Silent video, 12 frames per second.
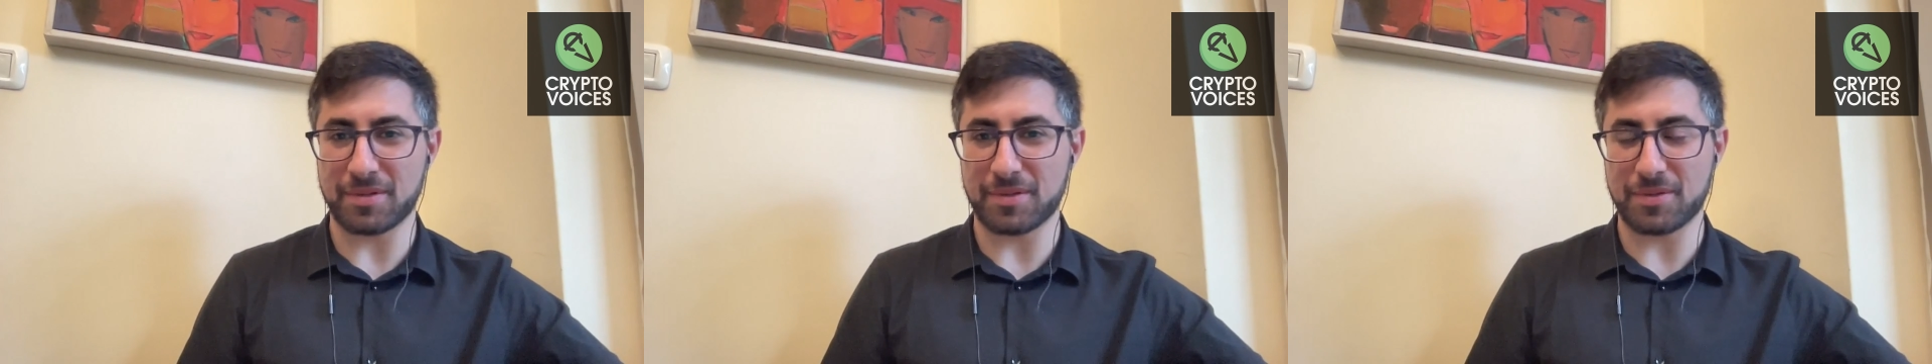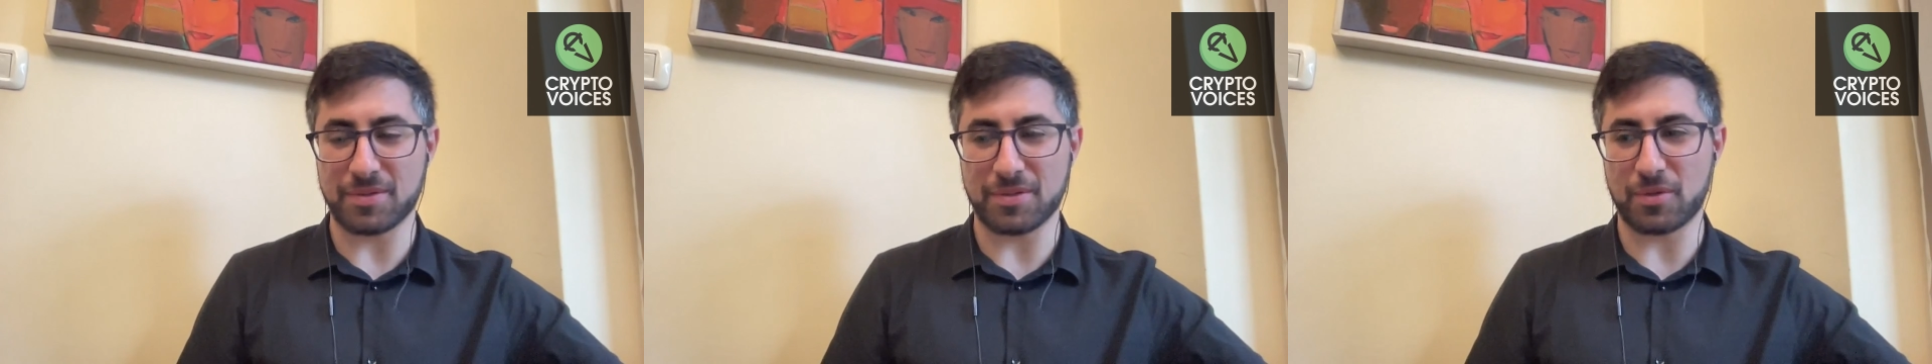
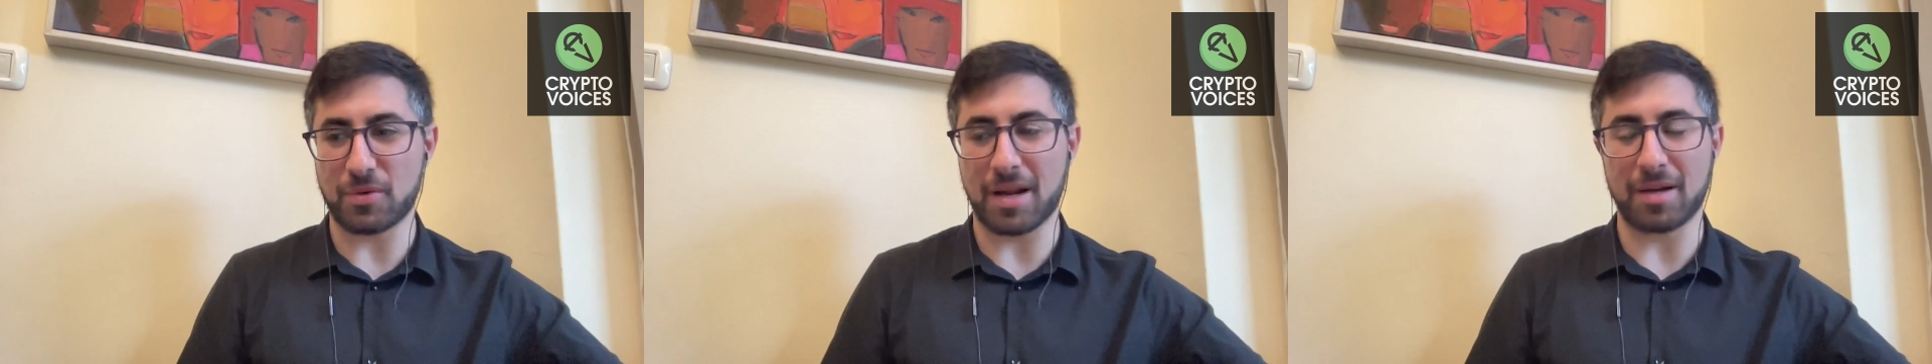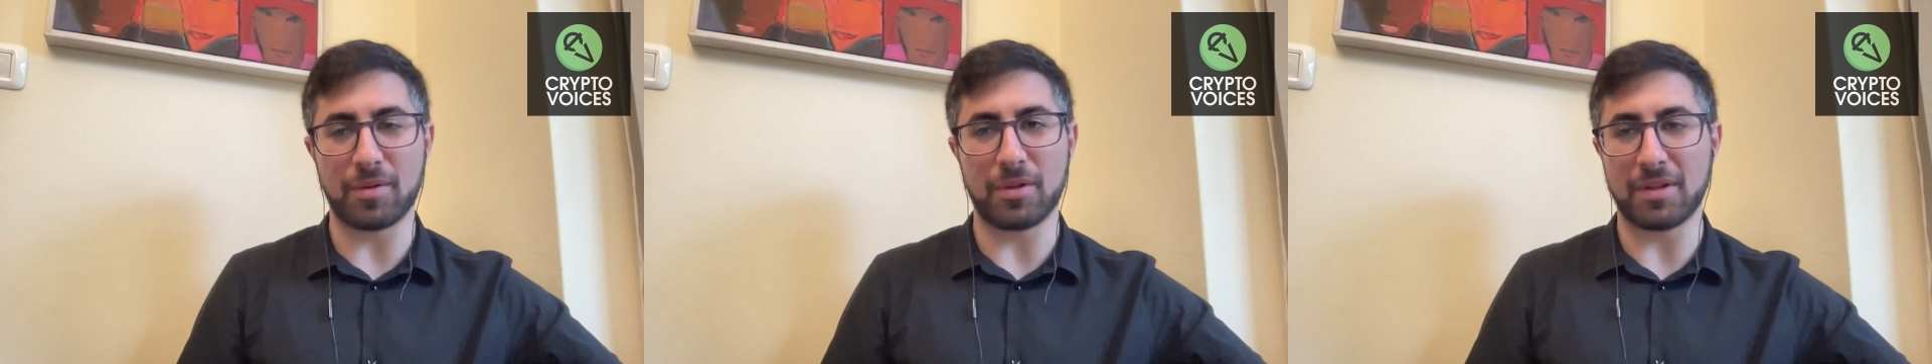there's an
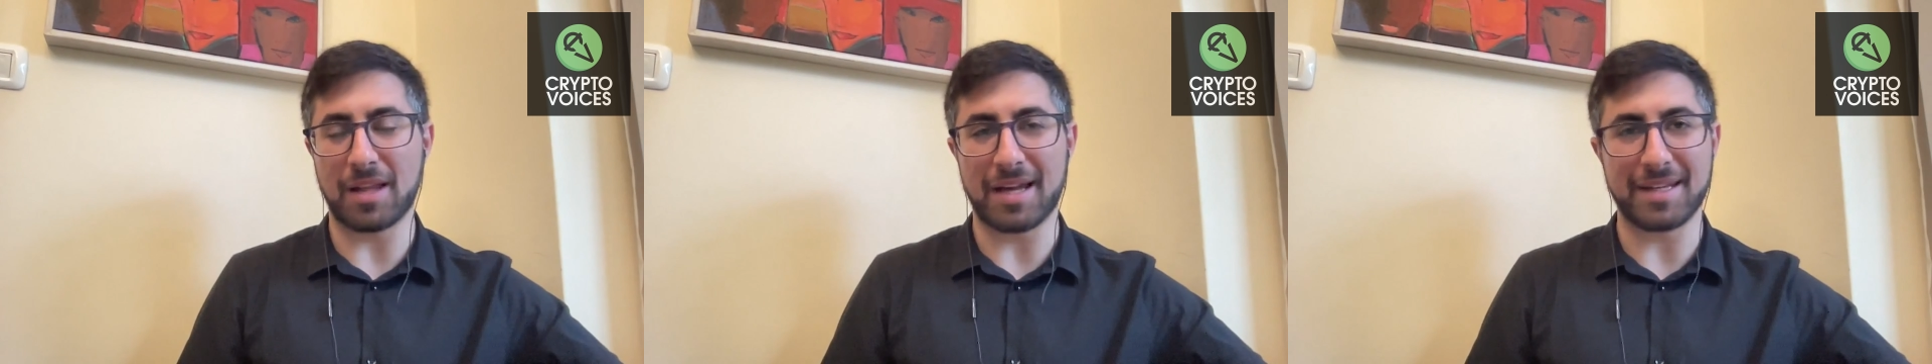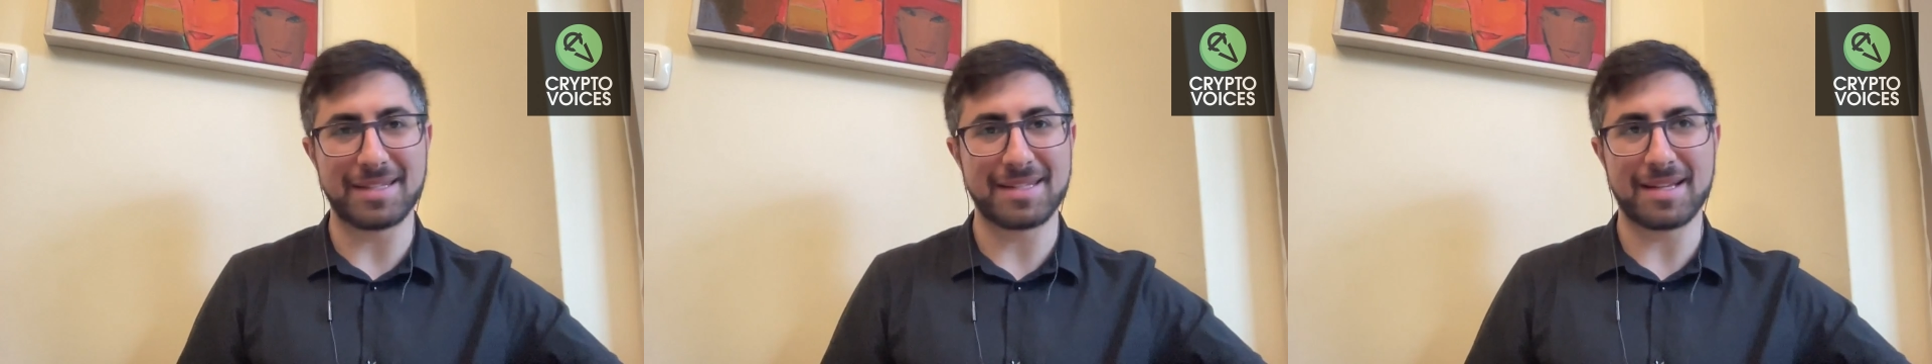incredible
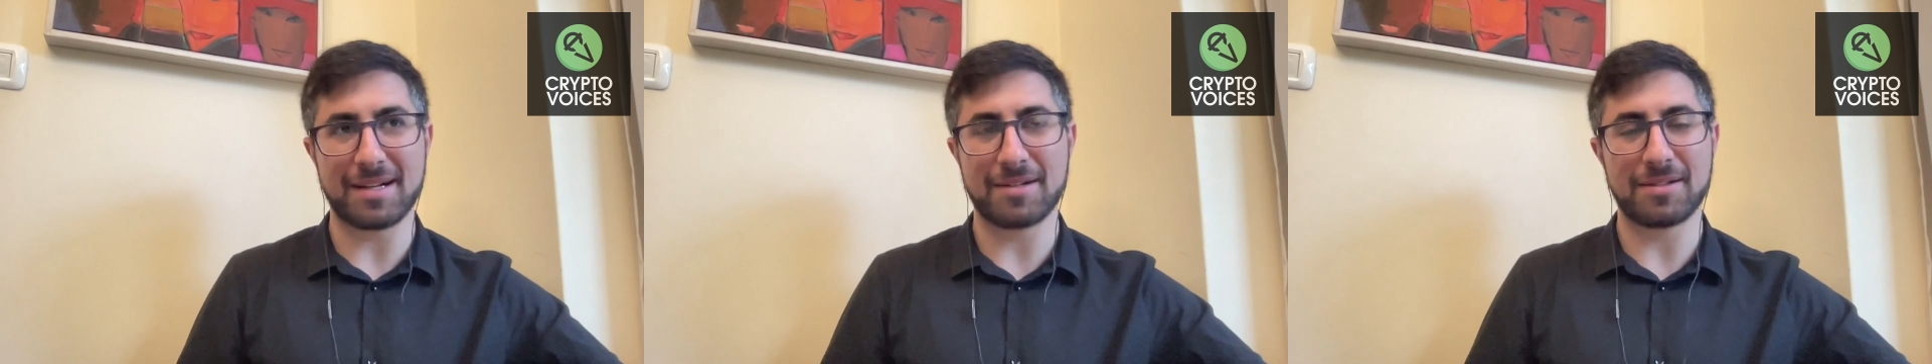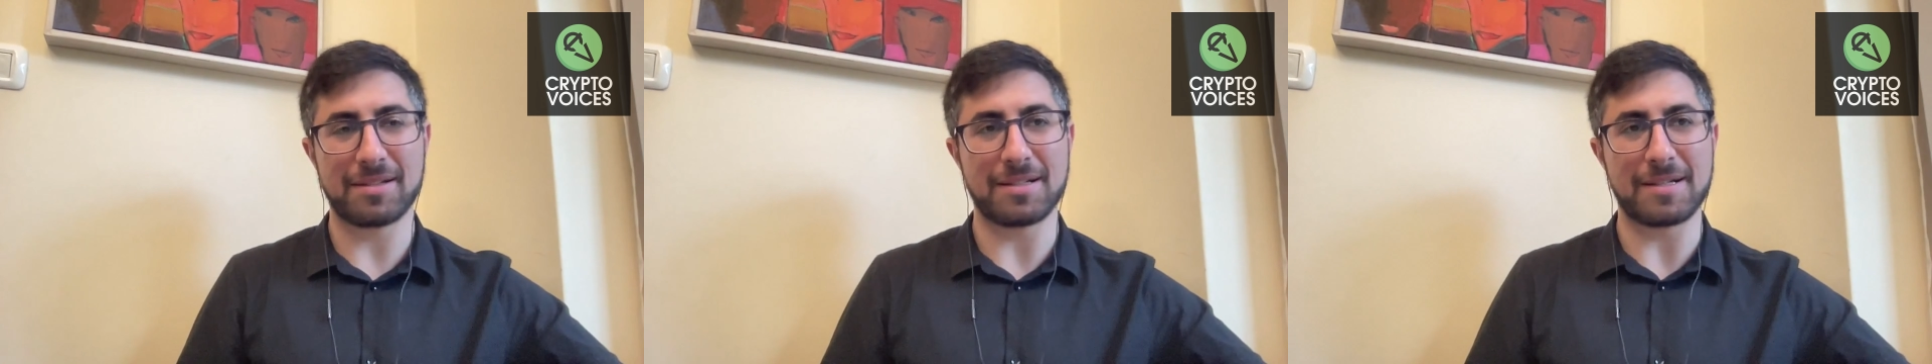alliance
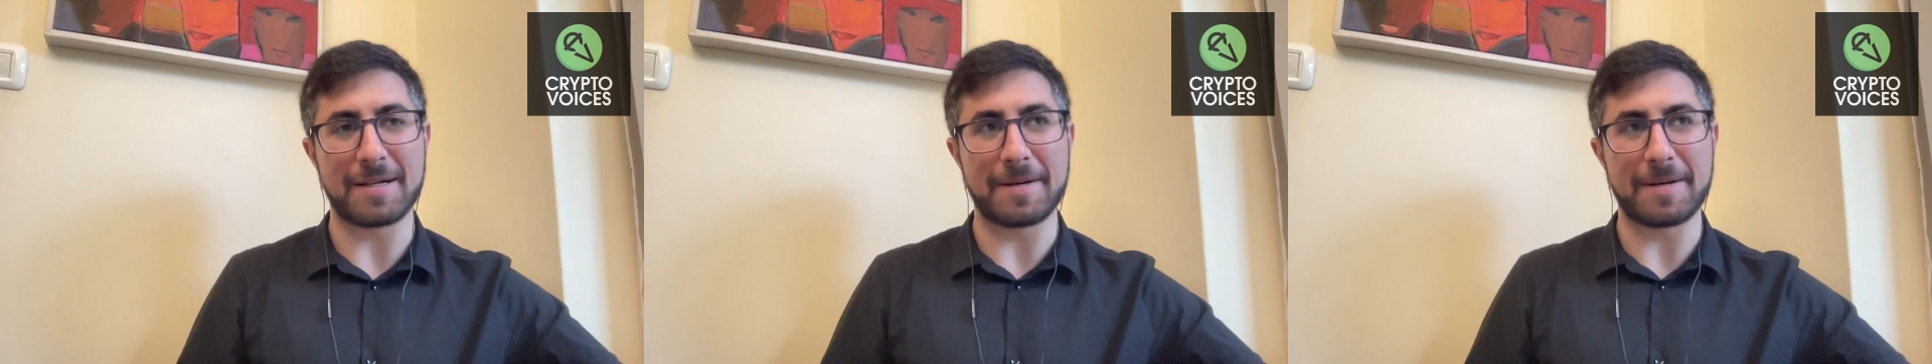there.